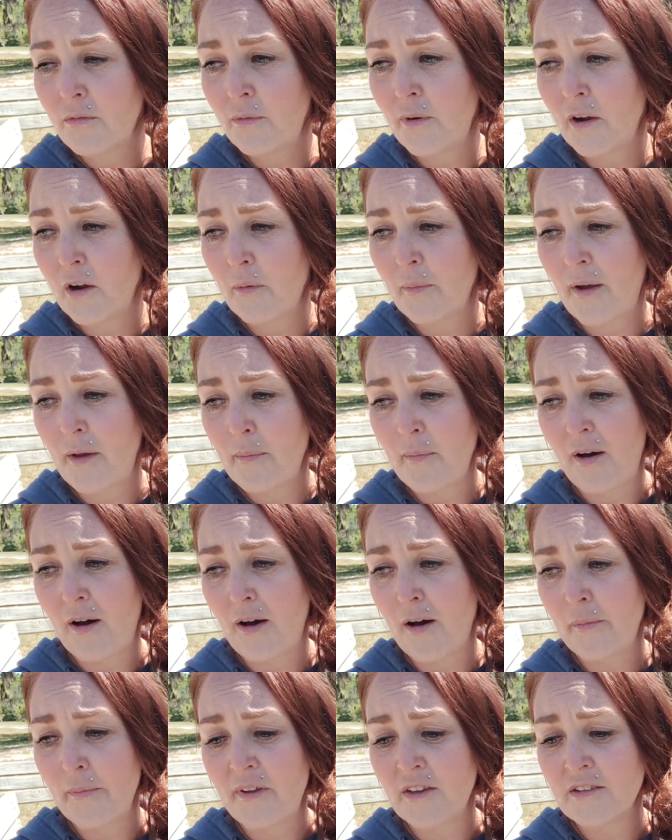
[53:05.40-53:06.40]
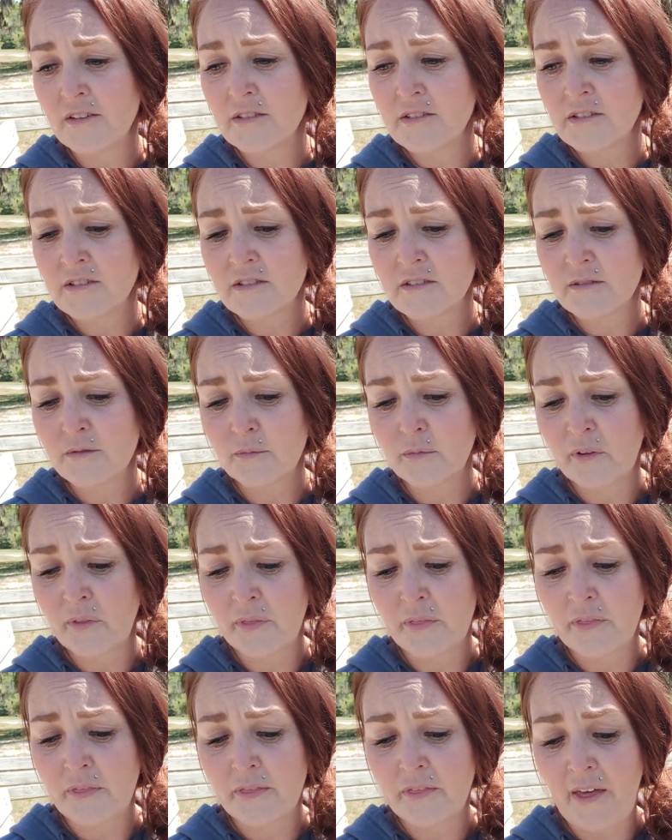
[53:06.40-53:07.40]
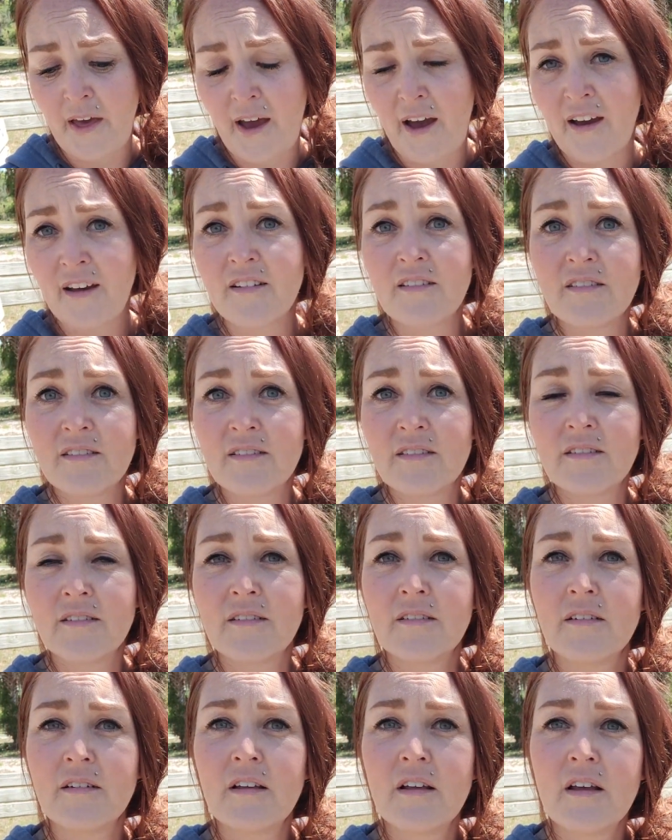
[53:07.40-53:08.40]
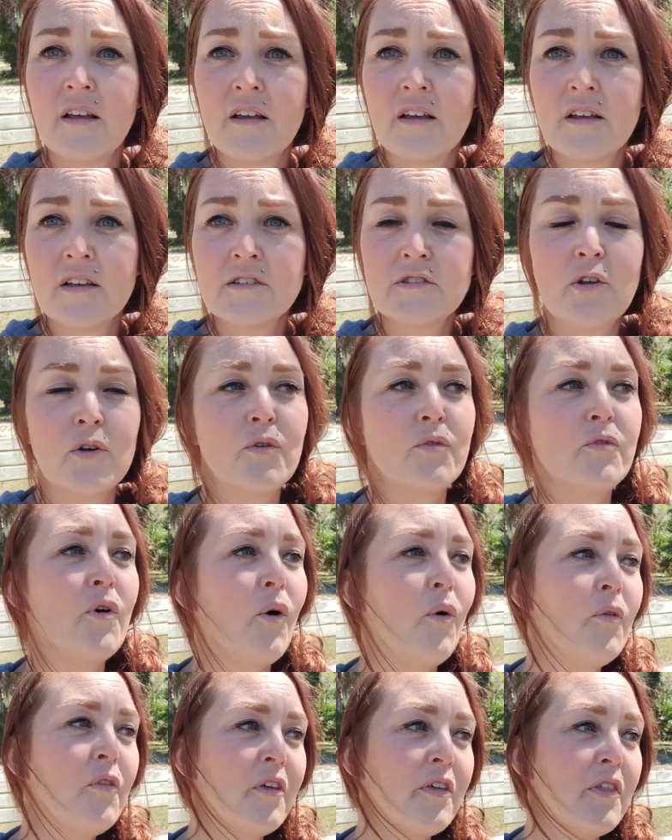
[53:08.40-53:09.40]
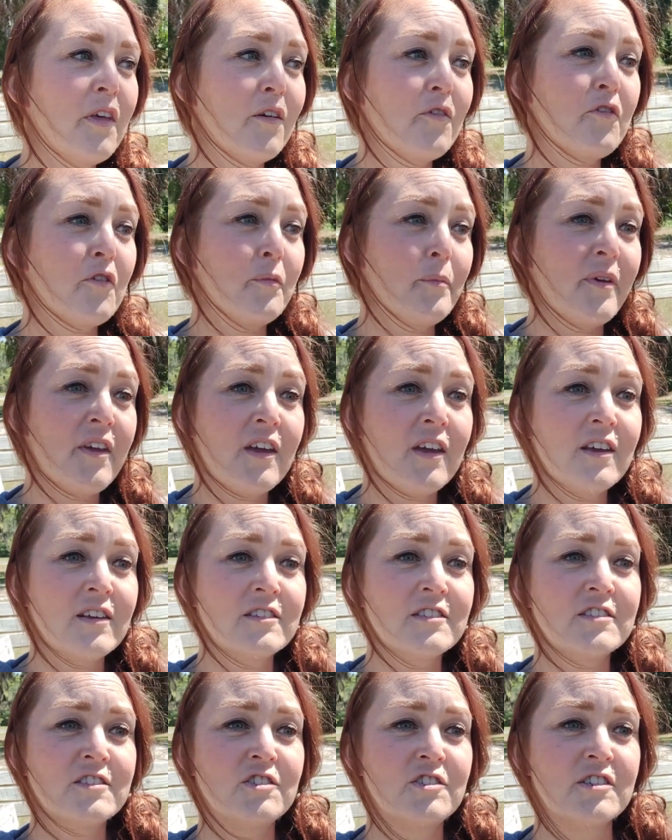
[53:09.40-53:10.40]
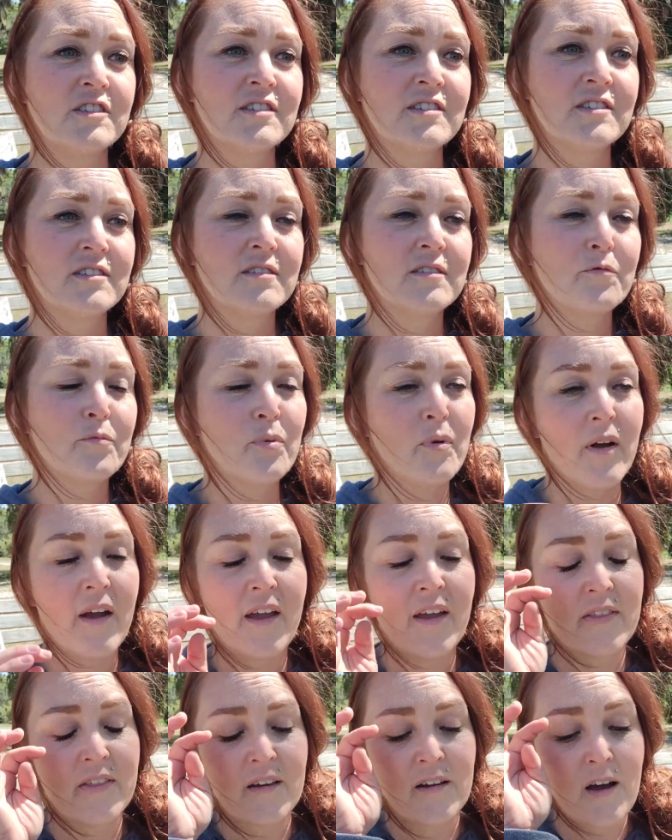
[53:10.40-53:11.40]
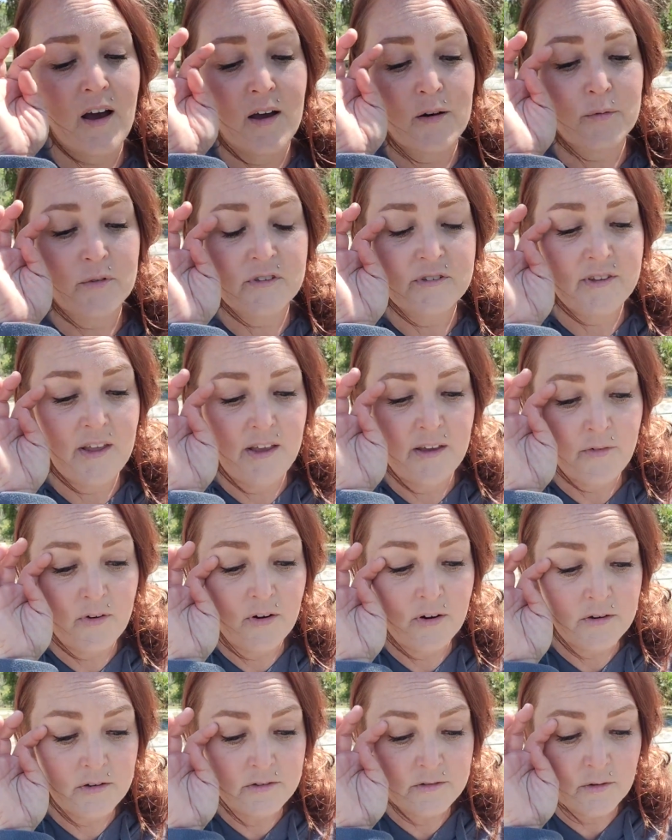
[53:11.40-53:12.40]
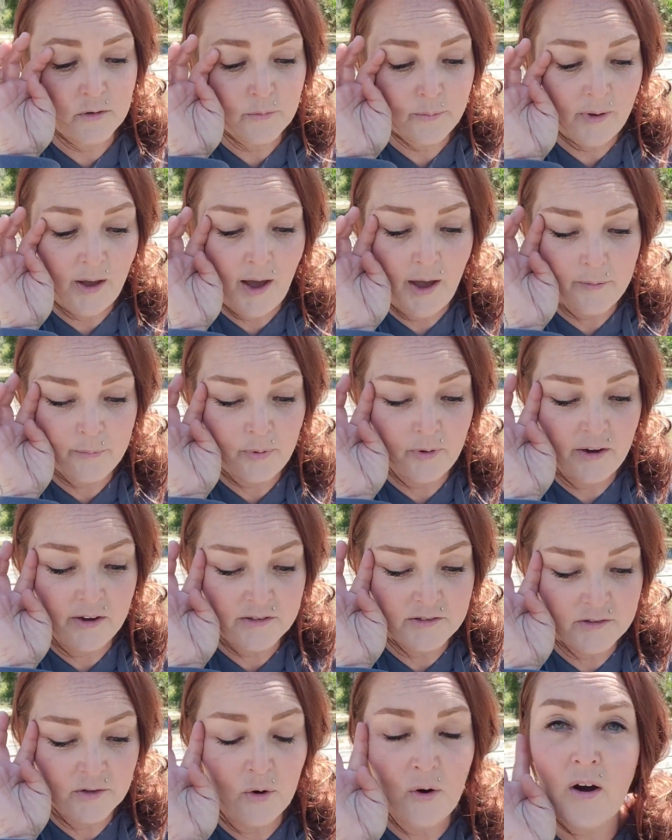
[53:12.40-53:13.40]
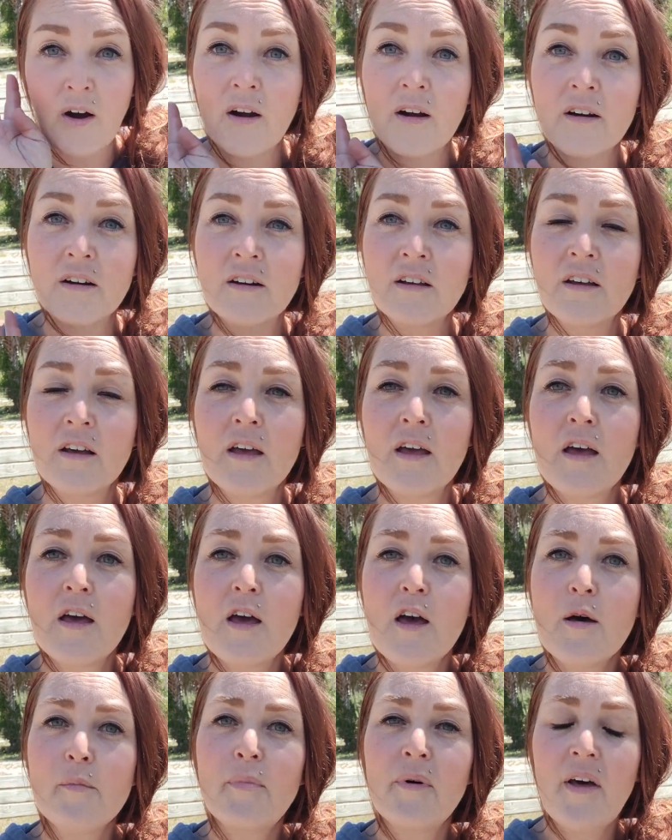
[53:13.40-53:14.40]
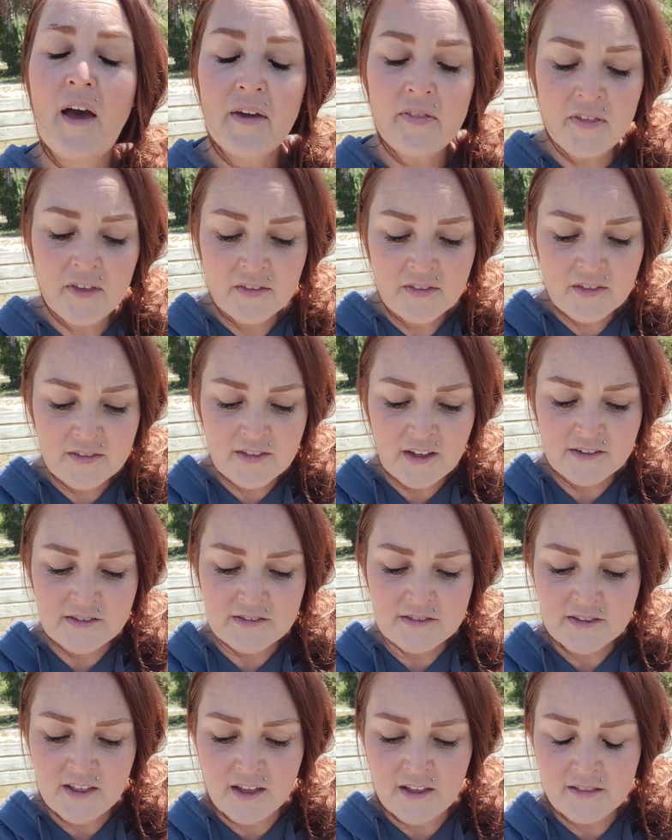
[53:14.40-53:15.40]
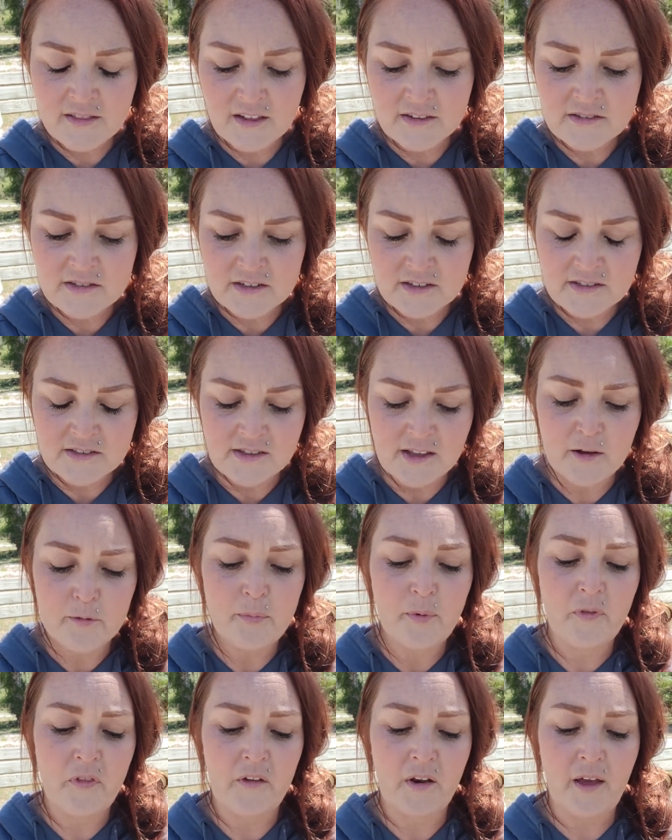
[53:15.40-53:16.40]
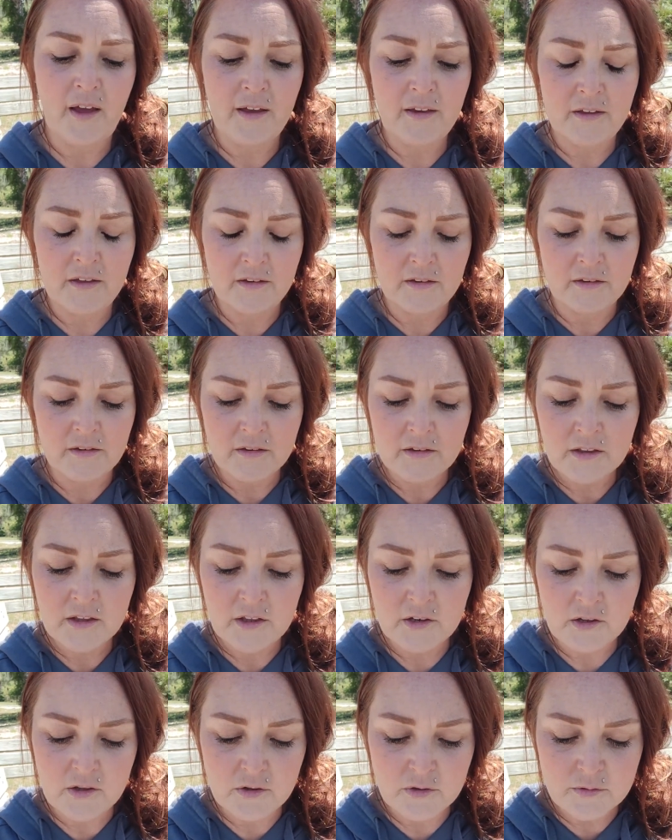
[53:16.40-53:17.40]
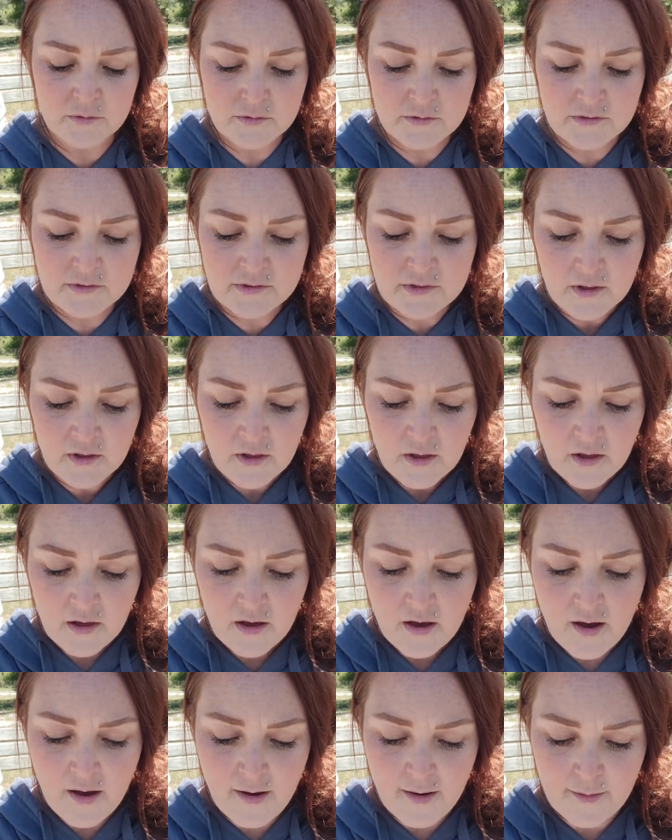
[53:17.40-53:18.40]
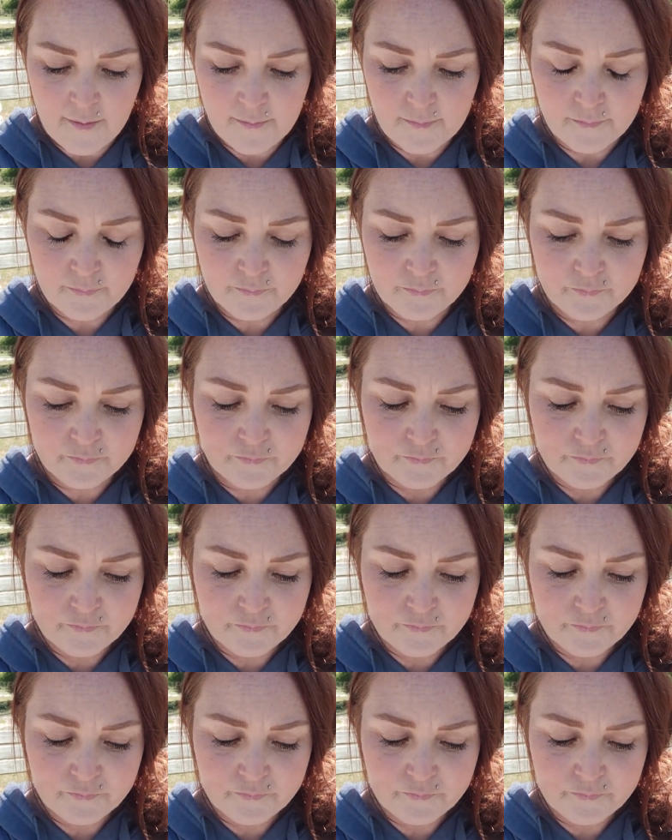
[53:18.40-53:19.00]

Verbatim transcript: where my mom is with that. So the only thing for me is to just pray that God will save her. So I pray so hard. But I think that that's that that's an example that I can can use um,